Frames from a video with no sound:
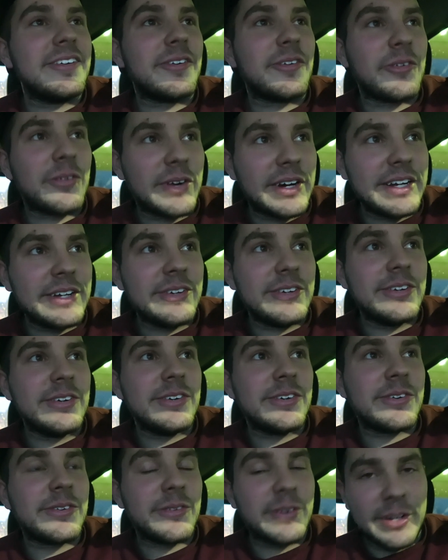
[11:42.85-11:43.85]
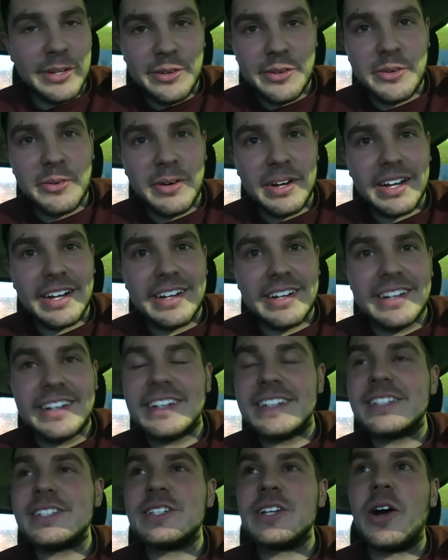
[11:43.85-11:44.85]
Real, real quick.
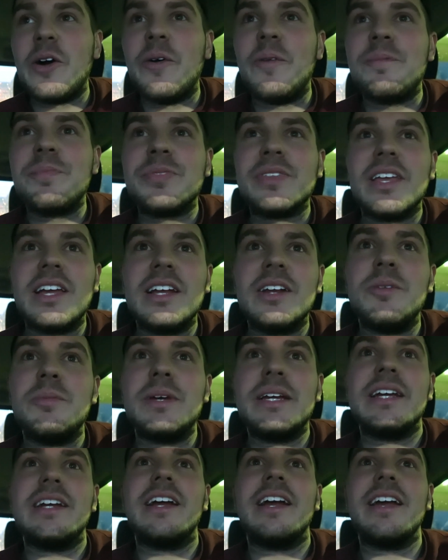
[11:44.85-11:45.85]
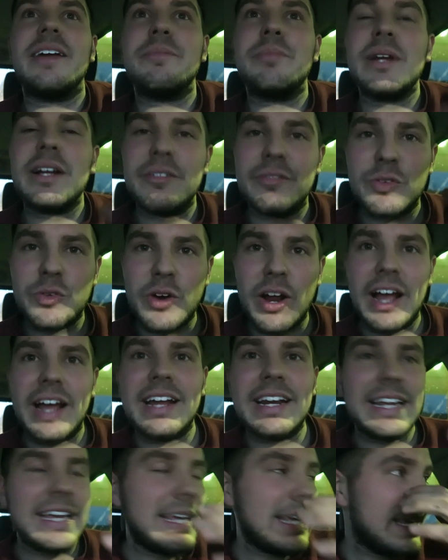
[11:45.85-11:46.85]
So it'll be, bring a
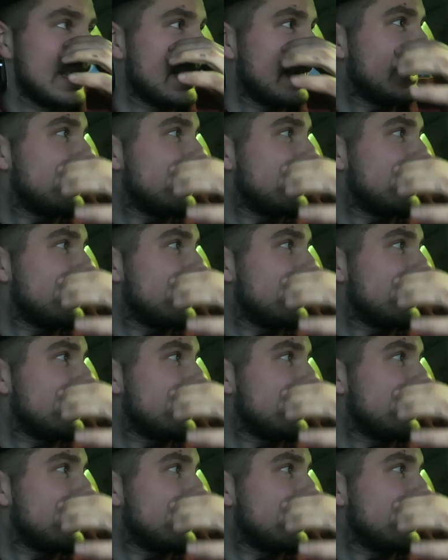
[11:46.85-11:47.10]
variety,